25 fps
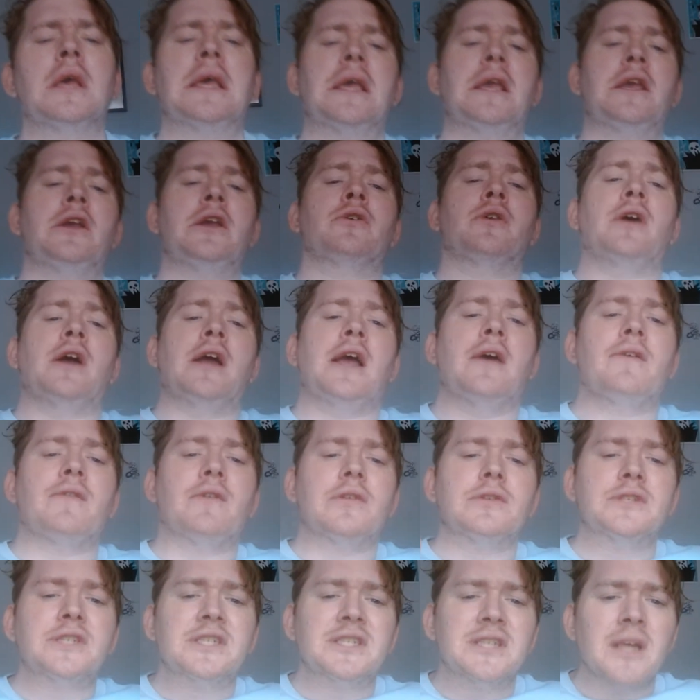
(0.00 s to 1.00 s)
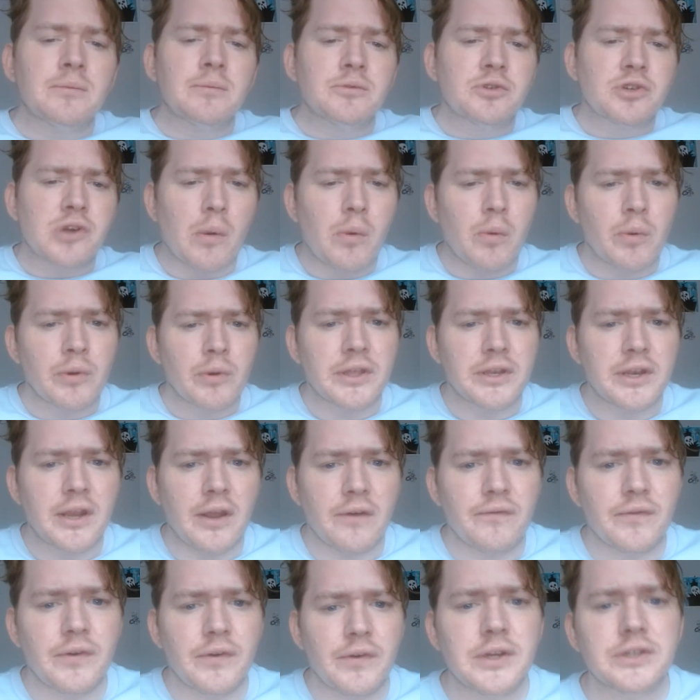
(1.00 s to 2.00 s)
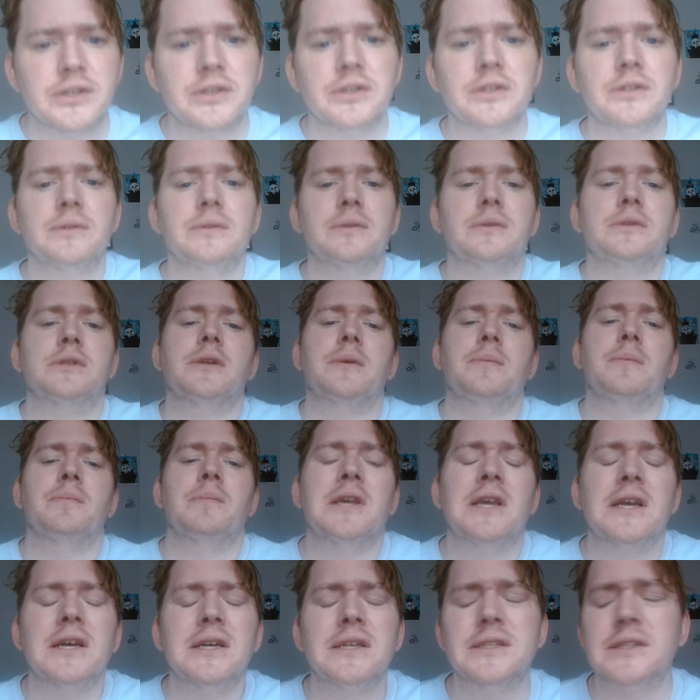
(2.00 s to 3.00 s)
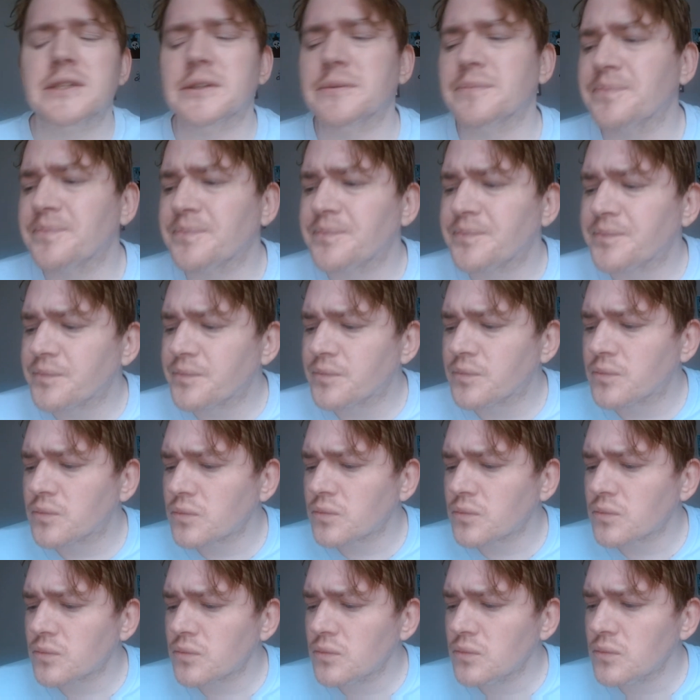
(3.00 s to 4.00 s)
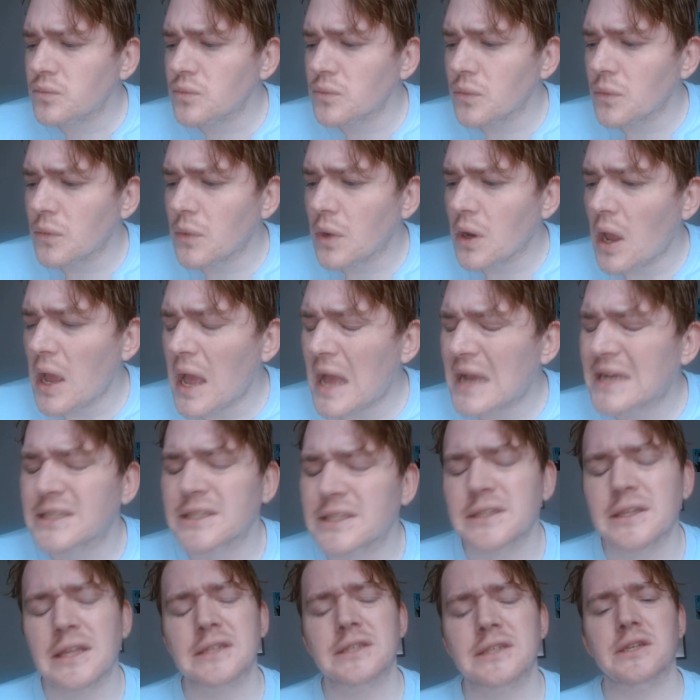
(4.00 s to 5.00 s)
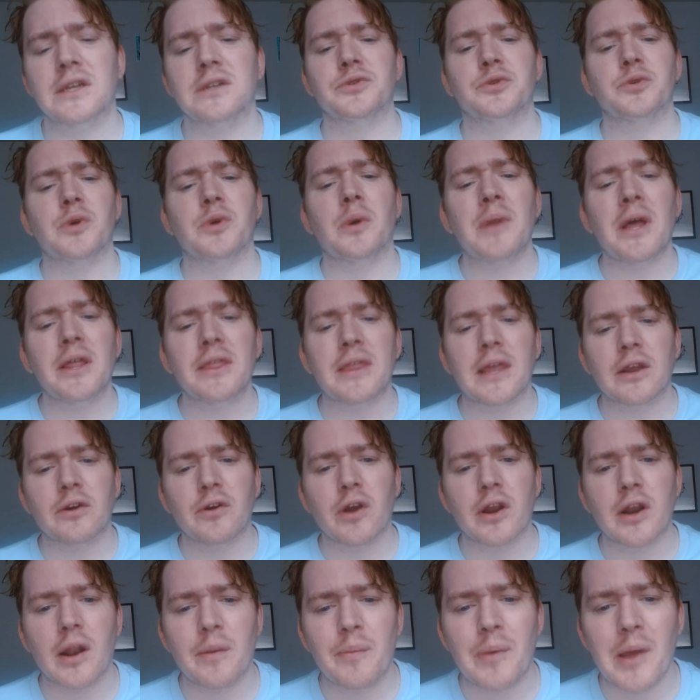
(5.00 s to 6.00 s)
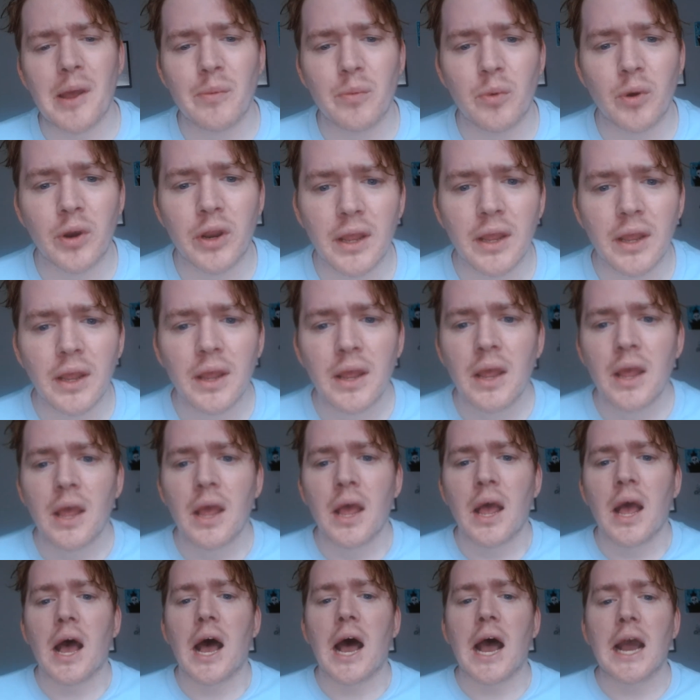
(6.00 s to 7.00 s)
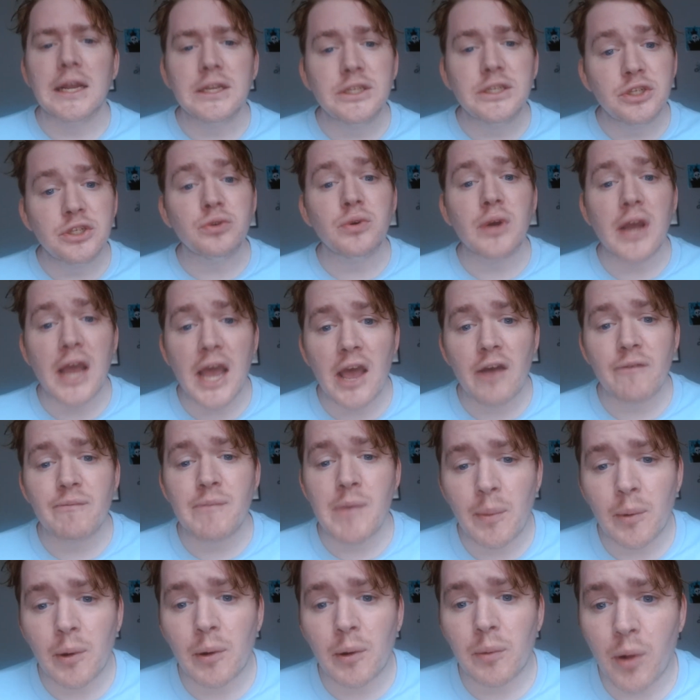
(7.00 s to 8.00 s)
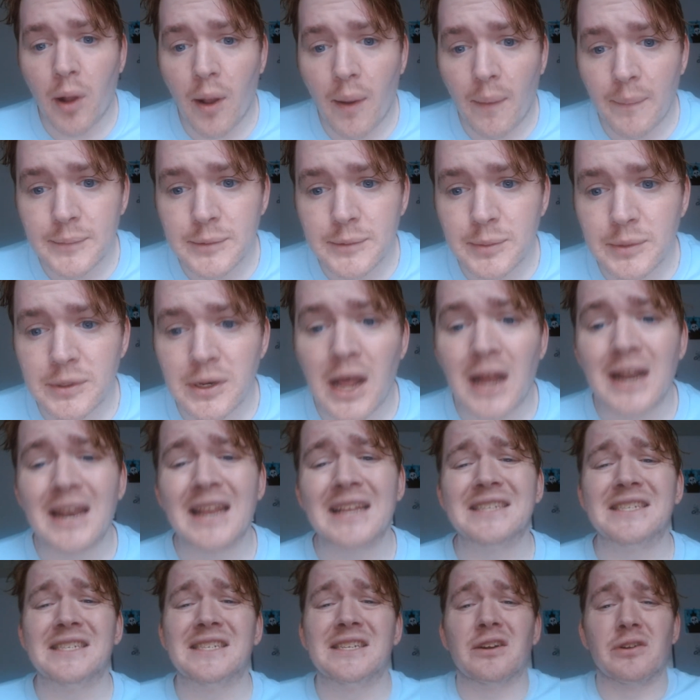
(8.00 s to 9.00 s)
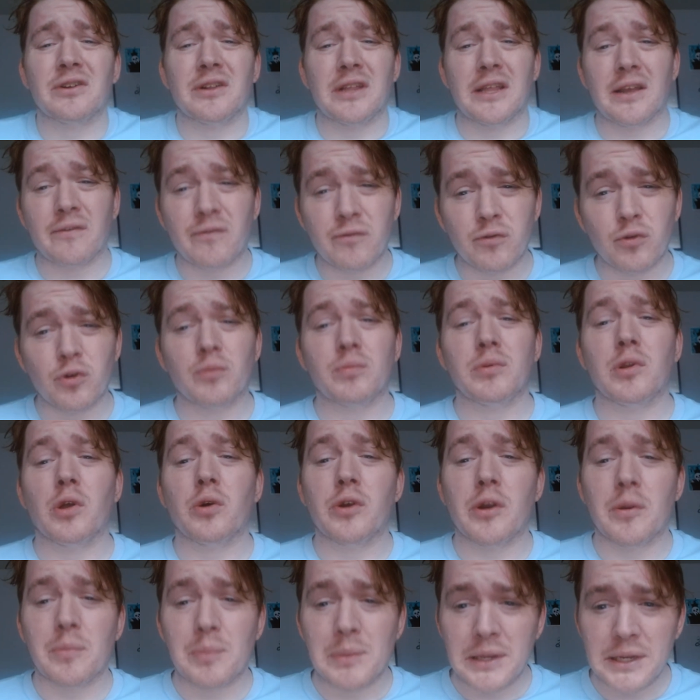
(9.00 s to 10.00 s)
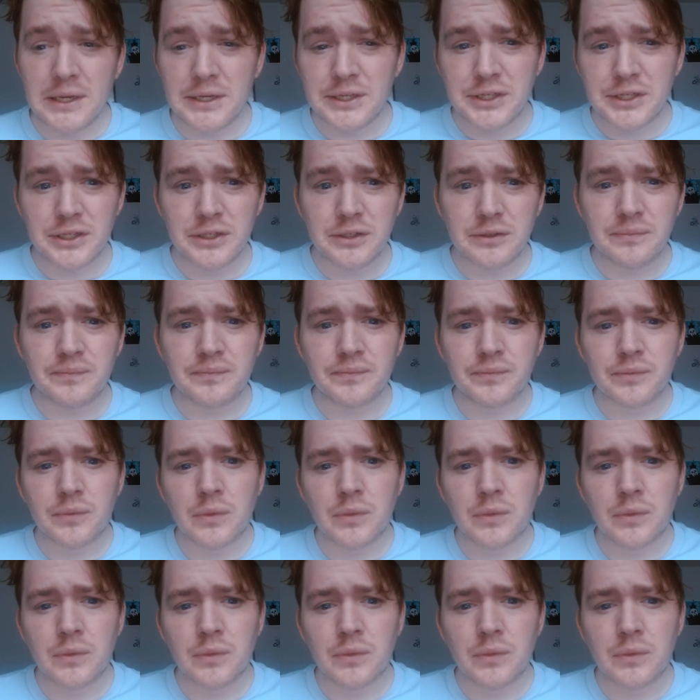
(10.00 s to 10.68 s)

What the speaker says: Here I have some trouble with the definitions because, actually that's not true. I'm not that great on memory. I do have memory problems, but not necessarily like full-blown amnesia.